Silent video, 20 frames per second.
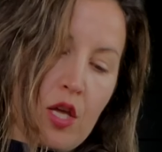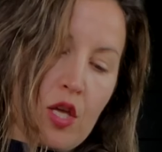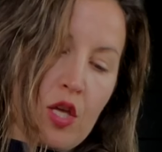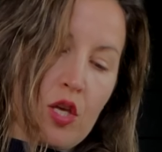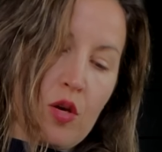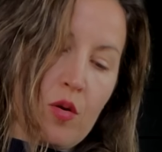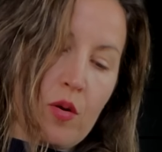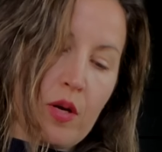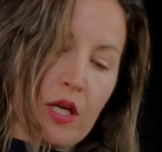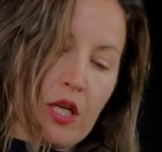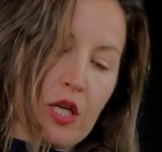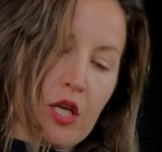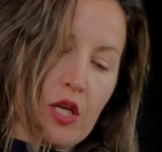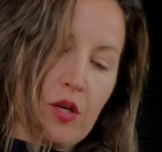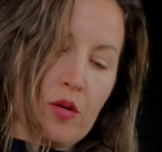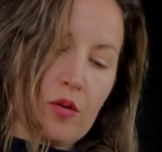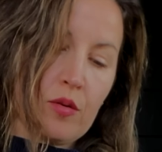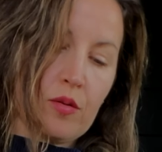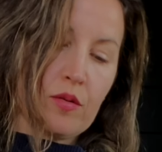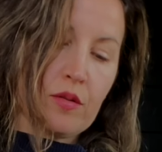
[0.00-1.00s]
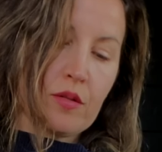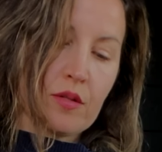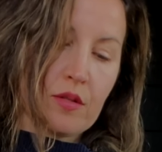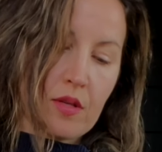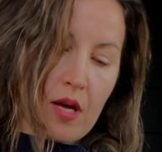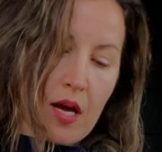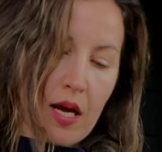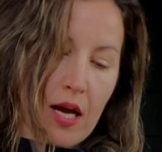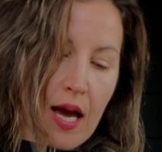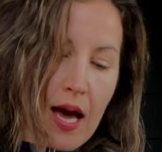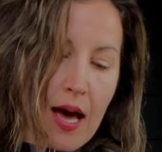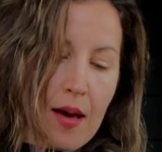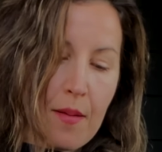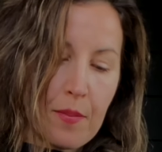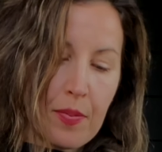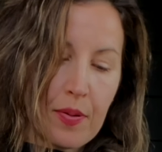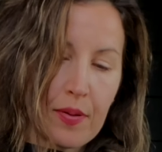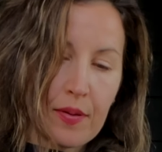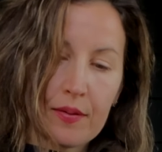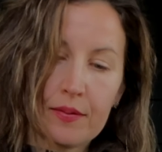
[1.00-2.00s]
you are gonna use a cup.
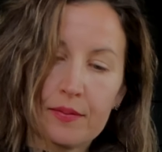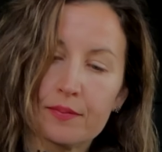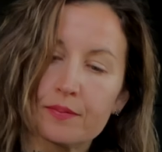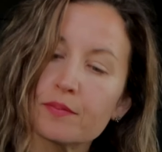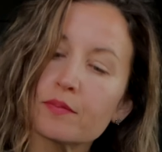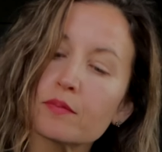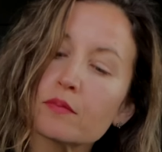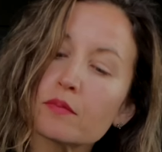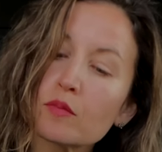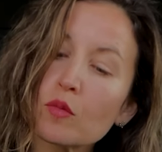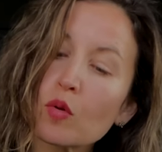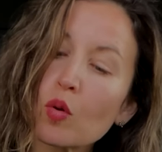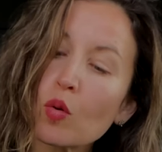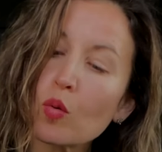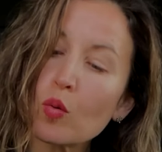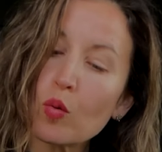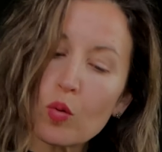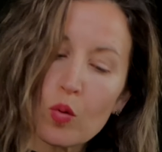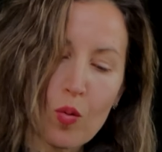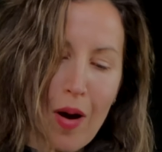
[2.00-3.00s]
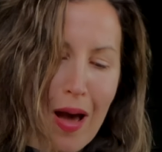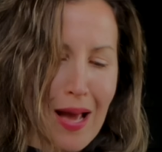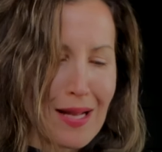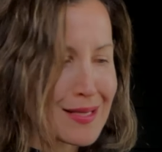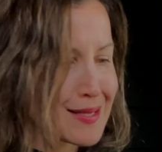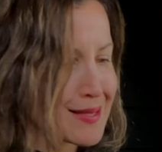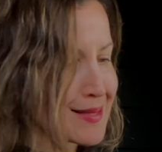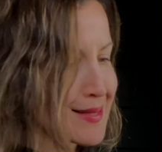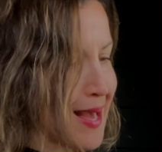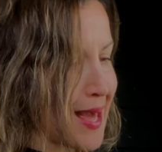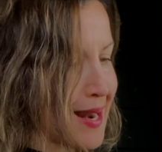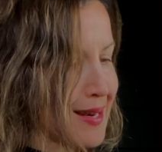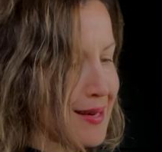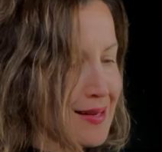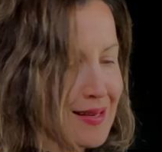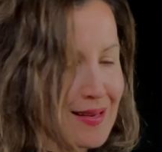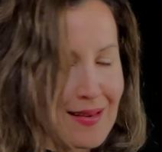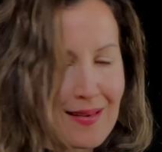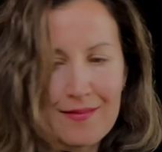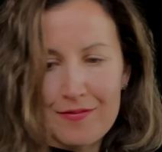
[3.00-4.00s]
Ooh, I just got
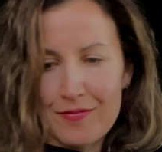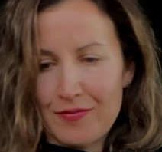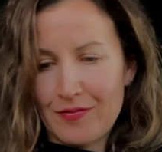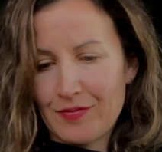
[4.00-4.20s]
enough.